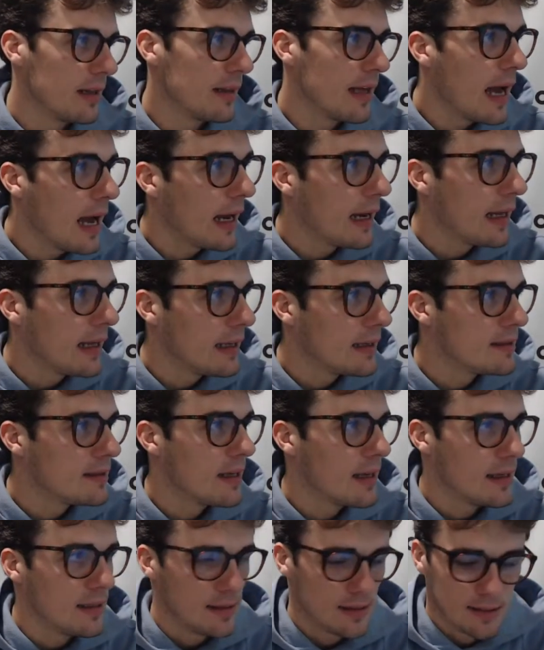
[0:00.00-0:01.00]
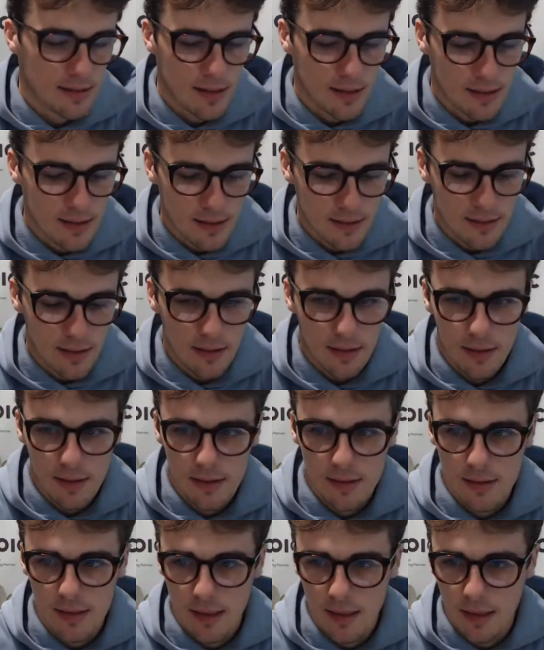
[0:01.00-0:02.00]
That is a statistically
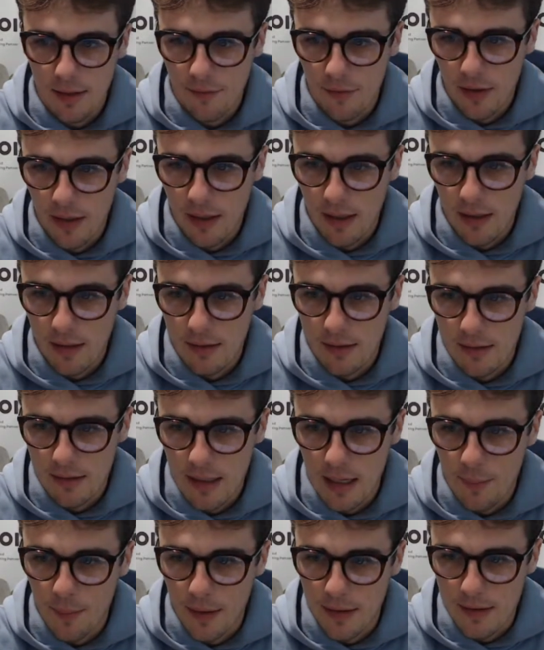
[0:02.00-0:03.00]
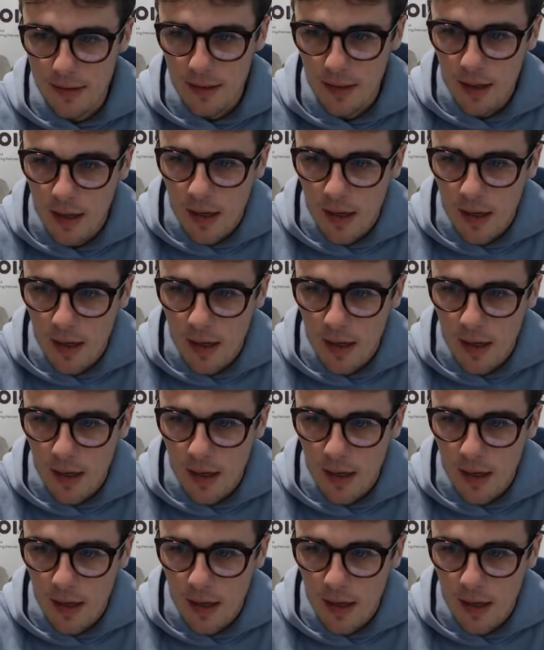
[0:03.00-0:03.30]
significant statement.